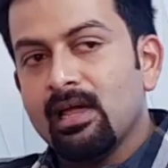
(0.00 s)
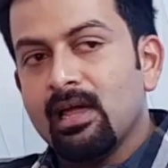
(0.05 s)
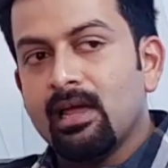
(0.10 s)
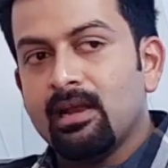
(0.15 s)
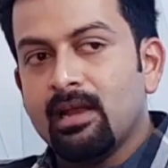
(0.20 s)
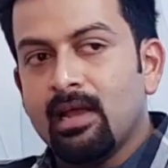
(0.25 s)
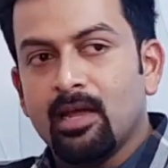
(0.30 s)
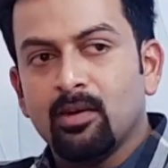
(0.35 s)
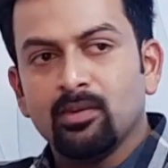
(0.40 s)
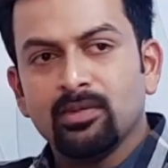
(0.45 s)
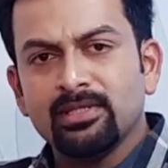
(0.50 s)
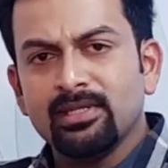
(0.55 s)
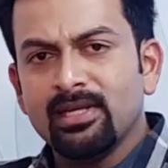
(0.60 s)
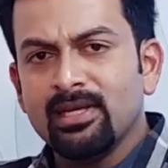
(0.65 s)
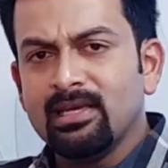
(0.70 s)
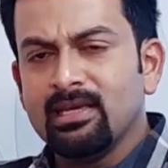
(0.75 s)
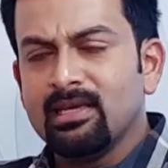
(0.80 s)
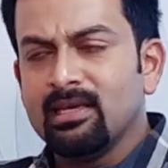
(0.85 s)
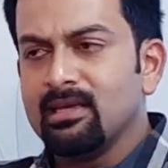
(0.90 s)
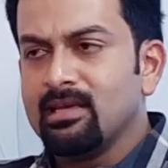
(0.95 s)
And I was
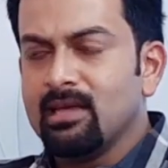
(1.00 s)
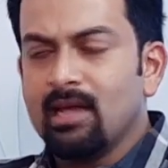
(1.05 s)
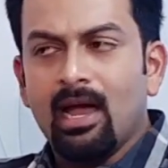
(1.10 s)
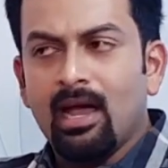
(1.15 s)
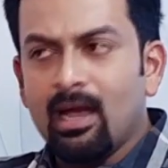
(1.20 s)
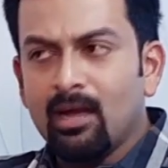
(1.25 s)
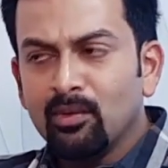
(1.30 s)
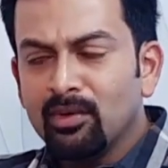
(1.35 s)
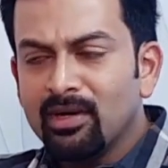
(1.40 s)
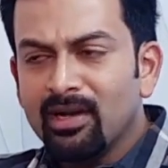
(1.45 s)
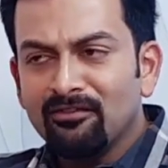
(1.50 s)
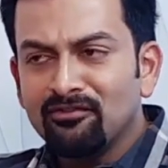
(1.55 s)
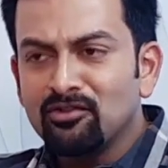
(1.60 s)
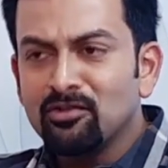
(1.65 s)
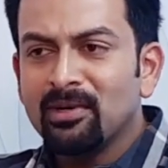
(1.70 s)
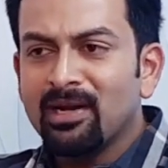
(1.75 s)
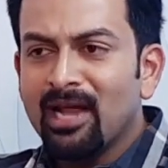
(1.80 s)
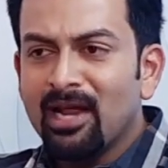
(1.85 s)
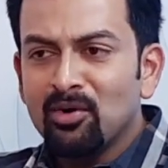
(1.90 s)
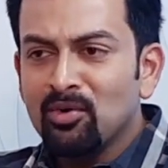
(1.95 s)
like, I would love to,
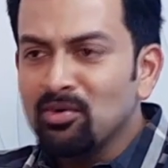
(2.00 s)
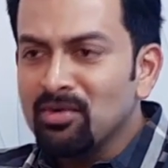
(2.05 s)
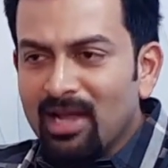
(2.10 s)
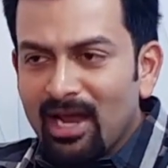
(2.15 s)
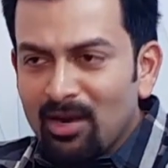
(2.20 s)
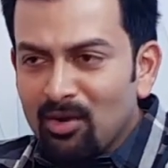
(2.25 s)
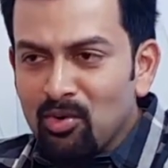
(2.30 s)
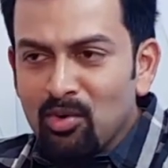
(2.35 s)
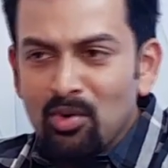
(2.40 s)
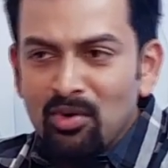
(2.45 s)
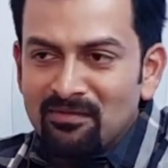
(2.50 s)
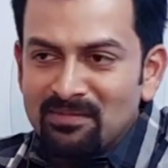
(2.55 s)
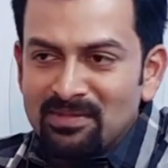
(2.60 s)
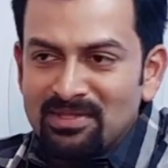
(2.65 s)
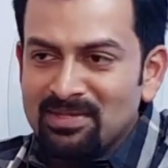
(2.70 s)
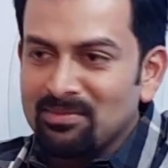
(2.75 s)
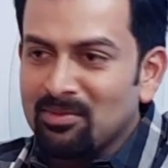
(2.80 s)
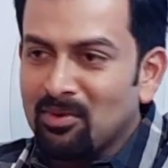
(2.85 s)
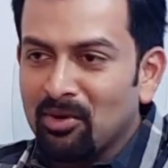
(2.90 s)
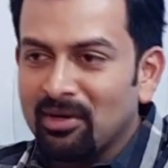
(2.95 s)
but I don't I don't know if
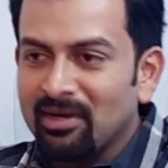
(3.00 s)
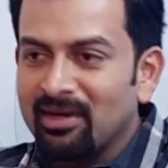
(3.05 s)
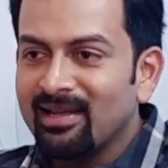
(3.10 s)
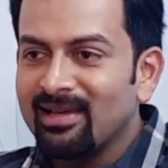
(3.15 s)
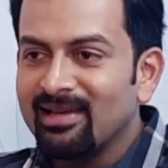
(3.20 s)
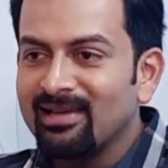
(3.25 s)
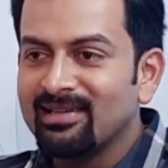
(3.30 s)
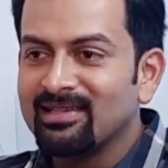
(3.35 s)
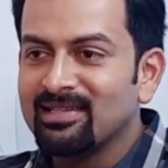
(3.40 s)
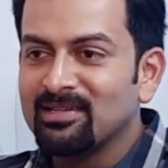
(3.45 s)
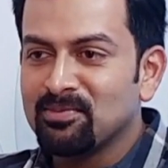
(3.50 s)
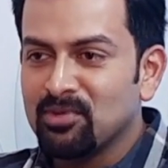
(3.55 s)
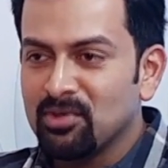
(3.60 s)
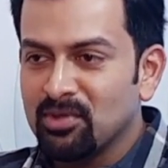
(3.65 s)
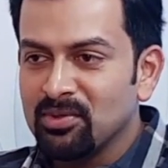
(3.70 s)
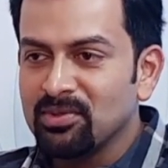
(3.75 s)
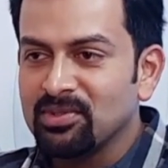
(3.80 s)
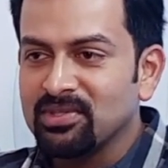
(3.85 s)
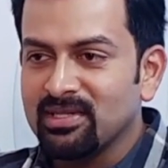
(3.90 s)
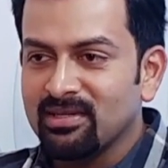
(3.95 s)
Mister Mohanlal and the
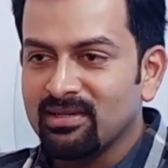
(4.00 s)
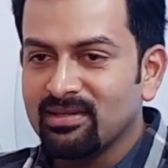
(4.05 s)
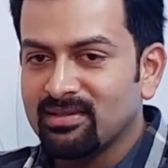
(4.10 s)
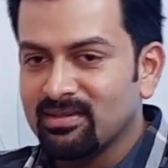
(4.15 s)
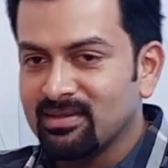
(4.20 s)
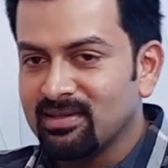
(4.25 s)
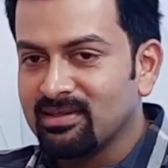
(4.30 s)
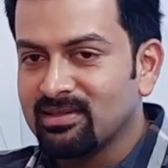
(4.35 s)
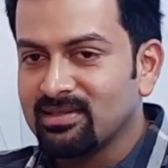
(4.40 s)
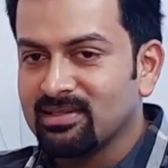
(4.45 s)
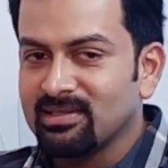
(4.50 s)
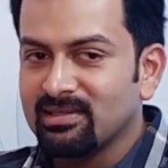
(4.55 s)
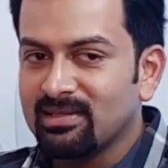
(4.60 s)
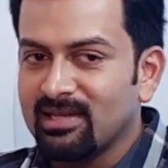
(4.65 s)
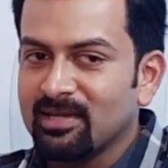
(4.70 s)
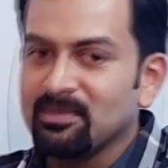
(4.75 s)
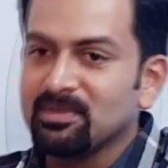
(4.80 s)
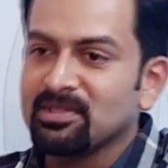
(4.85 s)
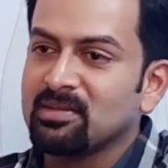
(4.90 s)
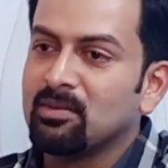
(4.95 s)
producer, yeah. it's, it's
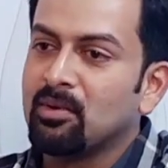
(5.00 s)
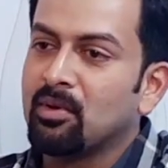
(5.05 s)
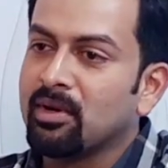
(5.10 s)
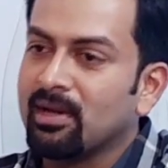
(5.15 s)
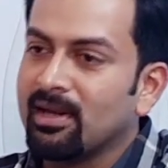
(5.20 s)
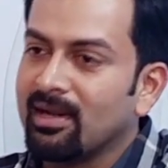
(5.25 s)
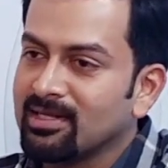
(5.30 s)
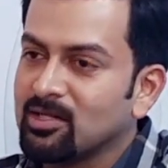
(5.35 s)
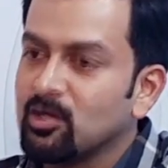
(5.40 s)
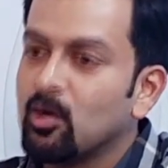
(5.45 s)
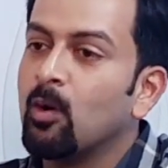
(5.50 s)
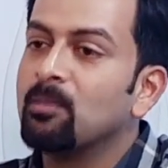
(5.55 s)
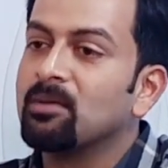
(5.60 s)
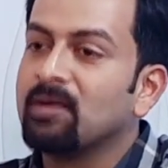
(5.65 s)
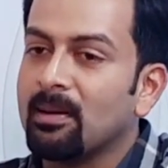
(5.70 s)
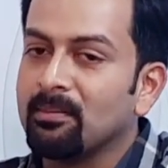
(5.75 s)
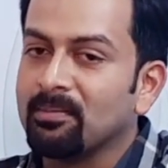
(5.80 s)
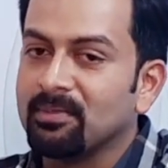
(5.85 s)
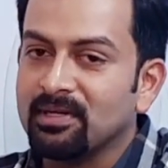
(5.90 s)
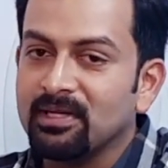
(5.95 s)
like Mister Mohanlal's home
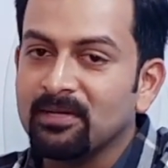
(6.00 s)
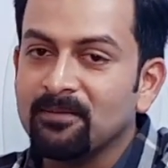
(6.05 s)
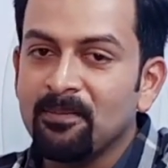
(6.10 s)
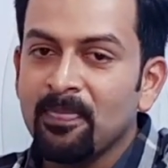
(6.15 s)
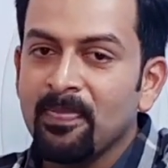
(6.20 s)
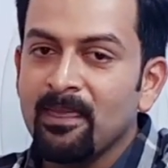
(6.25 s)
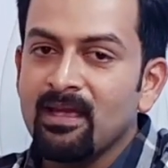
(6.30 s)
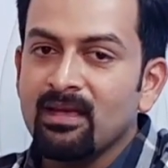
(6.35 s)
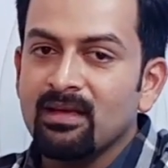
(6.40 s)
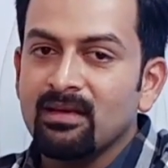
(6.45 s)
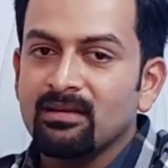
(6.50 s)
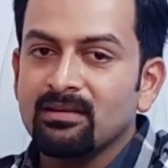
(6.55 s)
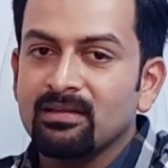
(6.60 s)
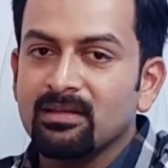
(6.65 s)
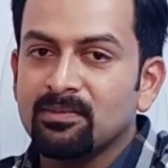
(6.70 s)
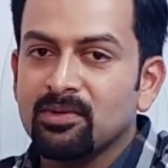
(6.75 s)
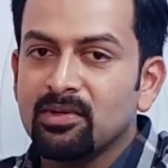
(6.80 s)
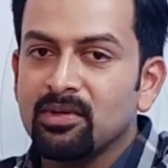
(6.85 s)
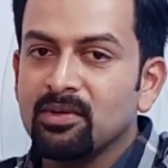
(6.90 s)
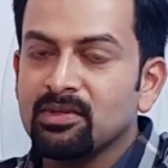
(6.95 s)
company. Yeah.
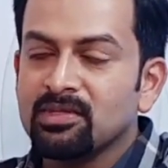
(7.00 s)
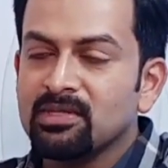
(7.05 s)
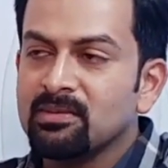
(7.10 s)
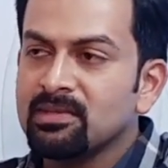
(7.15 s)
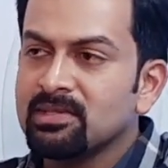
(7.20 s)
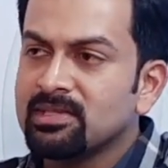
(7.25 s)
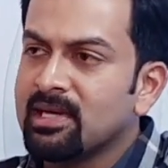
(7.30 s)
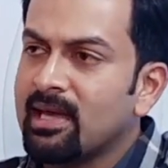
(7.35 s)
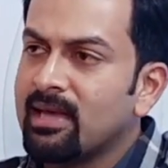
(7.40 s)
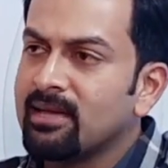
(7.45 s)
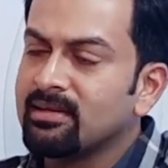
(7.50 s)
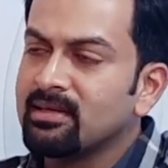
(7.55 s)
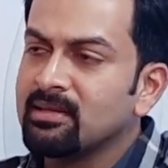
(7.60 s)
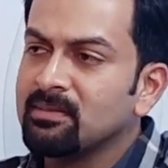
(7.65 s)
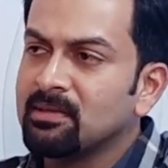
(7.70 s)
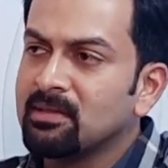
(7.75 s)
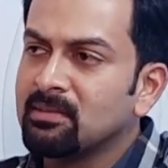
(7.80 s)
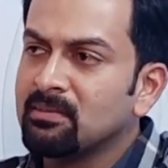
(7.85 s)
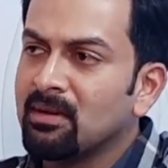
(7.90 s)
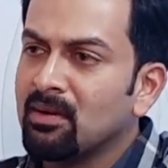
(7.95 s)
The producer, Mister Antony
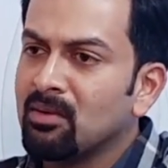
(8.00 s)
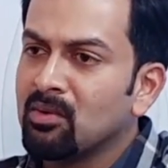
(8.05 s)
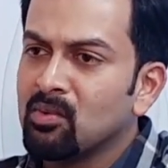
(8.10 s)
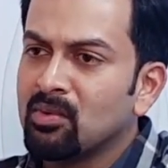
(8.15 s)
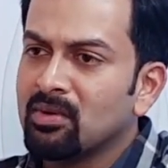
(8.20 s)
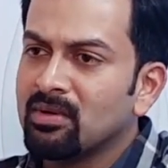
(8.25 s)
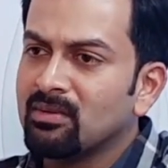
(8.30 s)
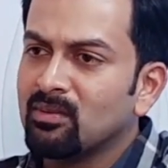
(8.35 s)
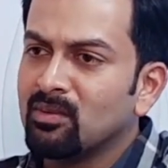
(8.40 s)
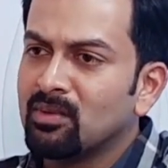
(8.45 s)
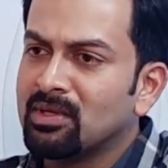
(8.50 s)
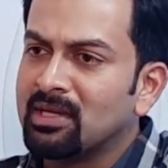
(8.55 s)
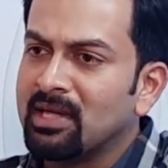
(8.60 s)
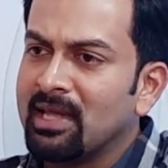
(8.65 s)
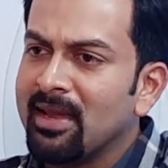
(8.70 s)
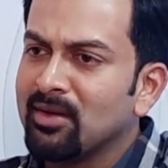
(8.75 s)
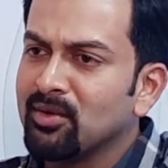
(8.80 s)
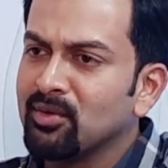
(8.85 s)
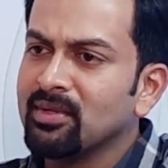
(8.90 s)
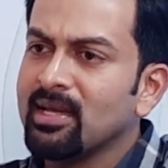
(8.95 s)
Perumbavoor, would, would
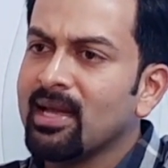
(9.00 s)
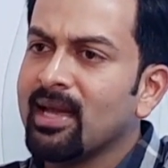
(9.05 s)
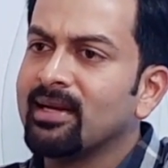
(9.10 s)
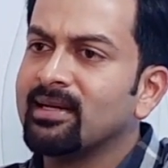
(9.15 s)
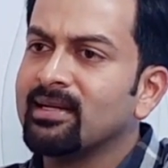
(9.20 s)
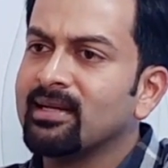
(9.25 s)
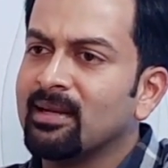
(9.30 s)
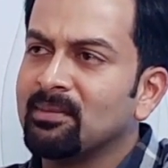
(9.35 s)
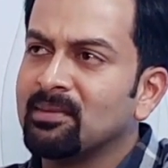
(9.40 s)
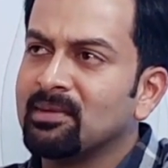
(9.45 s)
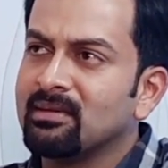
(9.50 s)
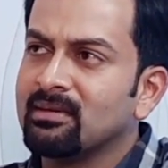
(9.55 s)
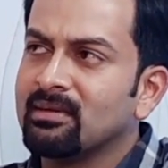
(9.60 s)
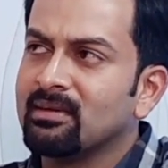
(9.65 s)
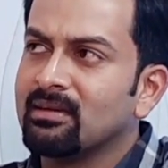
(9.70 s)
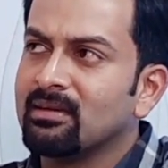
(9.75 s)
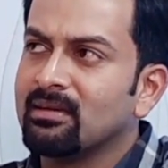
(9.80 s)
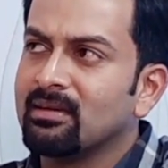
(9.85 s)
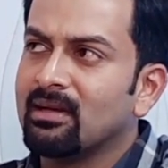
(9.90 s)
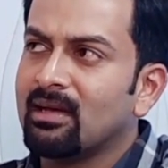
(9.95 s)
take to the idea. I mean,
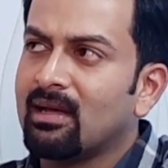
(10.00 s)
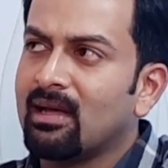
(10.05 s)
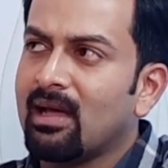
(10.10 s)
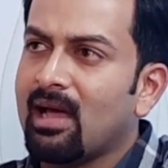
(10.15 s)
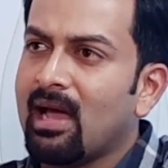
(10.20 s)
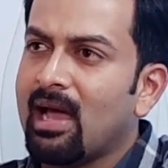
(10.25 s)
hmm.